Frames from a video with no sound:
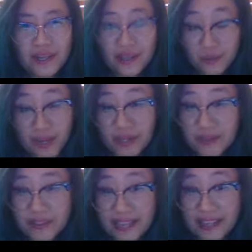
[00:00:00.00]

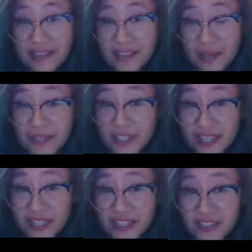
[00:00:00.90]
whales and climate
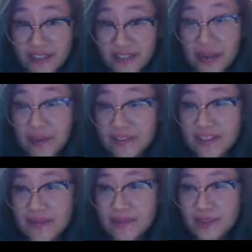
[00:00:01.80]
change, now is the
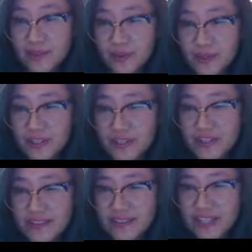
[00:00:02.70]
time to drop your
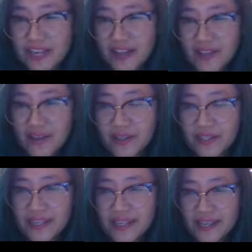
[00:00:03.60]
questions in the chat log,
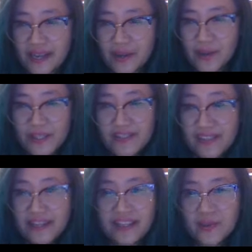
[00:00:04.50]
or just
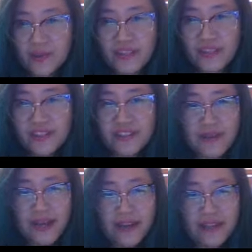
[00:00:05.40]
any general questions
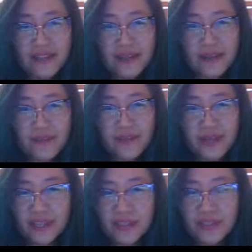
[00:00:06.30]
about
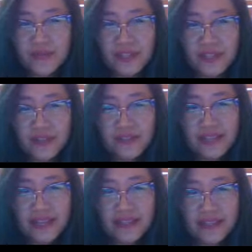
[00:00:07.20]
making YouTube videos
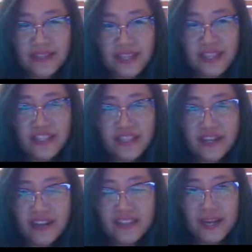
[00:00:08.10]
and changing
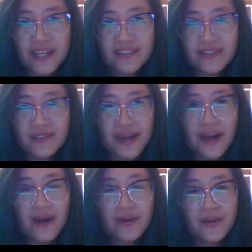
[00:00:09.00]
hearts and minds through the
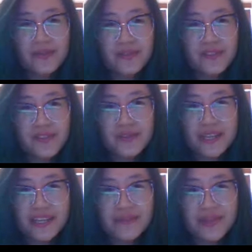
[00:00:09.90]
power of the visual
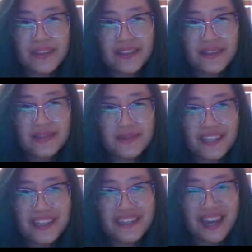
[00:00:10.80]
medium, I think would be
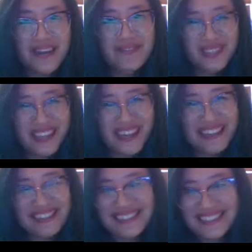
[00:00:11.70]
a good time to ask.